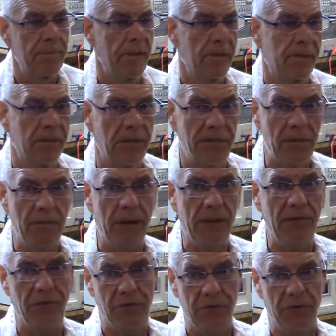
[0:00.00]
So never
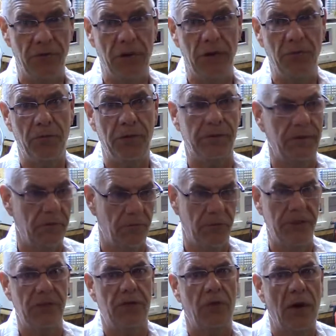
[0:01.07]
mind figure out
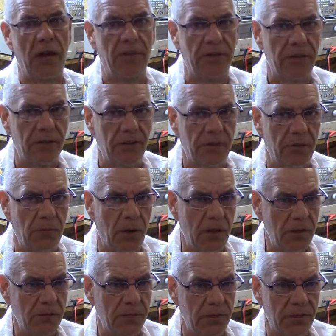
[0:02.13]
what is driving the
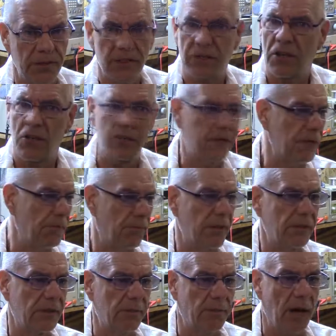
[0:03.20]
washing machine. As long as they
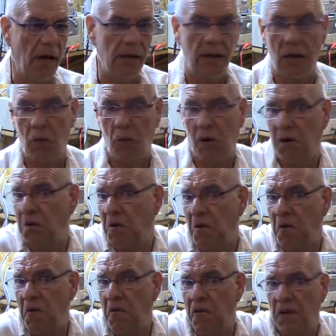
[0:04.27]
press a button, it works.
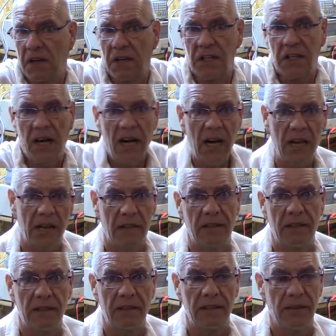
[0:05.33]
Who fucking care,
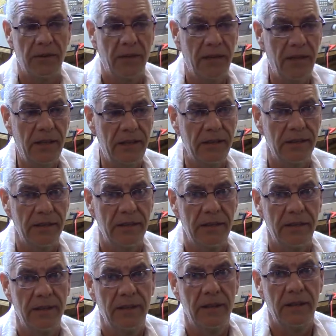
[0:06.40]
right?
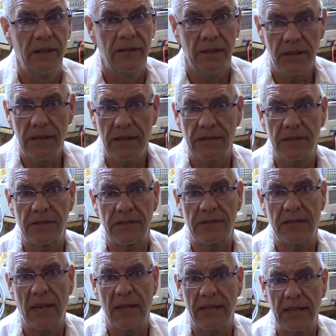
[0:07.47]
Well, that's a
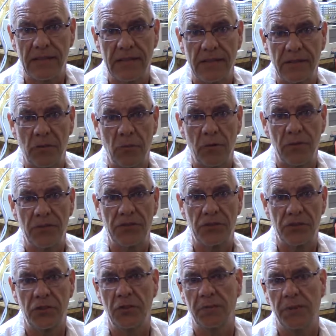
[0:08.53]
society. That's a world of
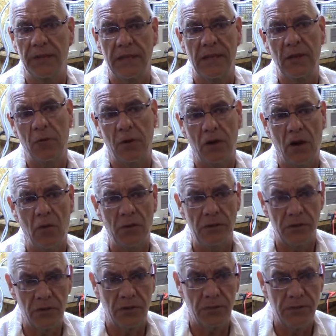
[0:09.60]
stupid, and they will always
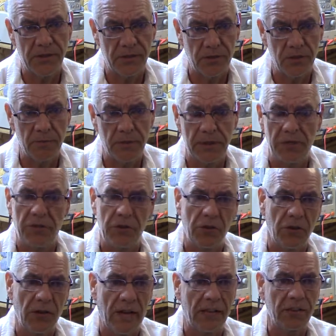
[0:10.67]
going to be stupid if you
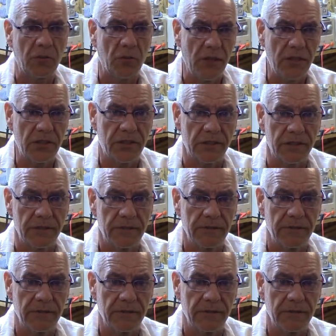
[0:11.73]
don't ask questions.